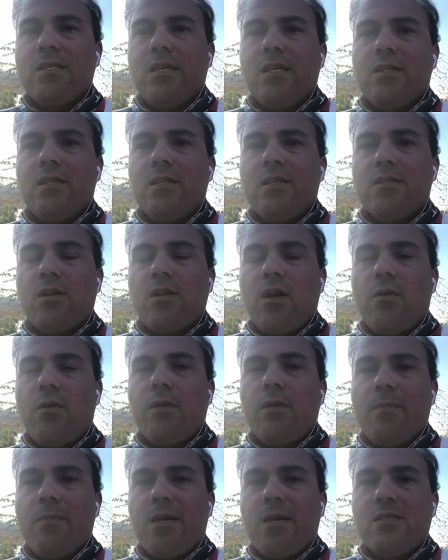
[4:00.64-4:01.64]
can see. This
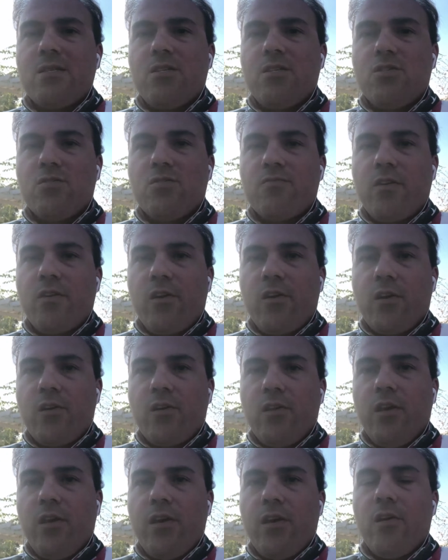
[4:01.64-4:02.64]
time the message is
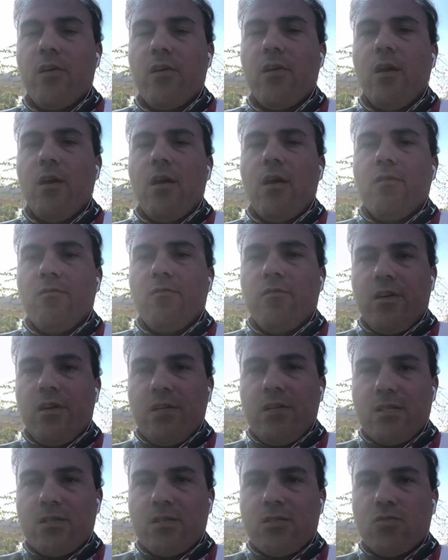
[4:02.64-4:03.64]
very clear,
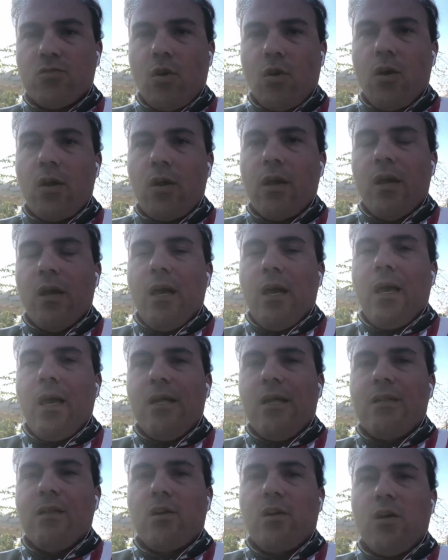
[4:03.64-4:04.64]
very strong,
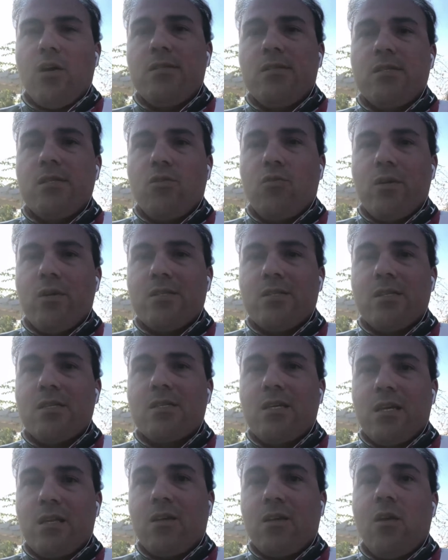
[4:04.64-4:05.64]
and the
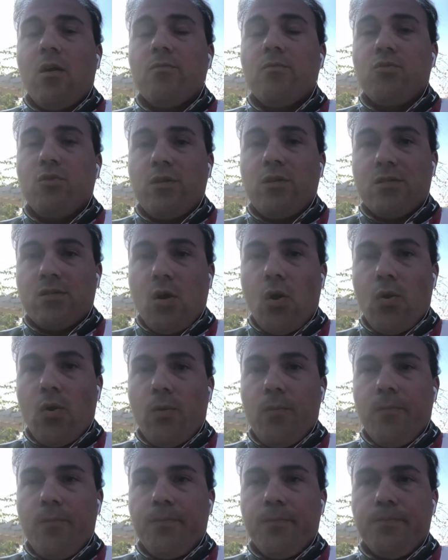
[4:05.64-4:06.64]
consequences can come to his
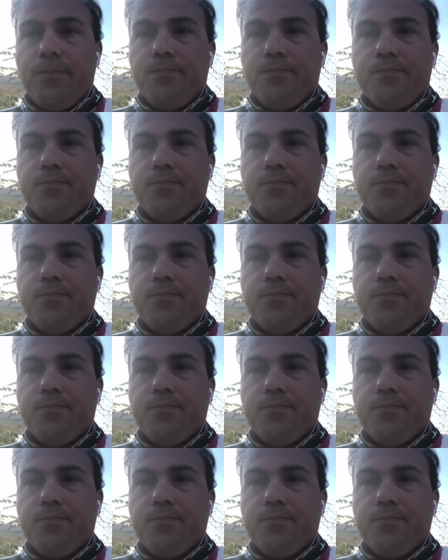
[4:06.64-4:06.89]
home.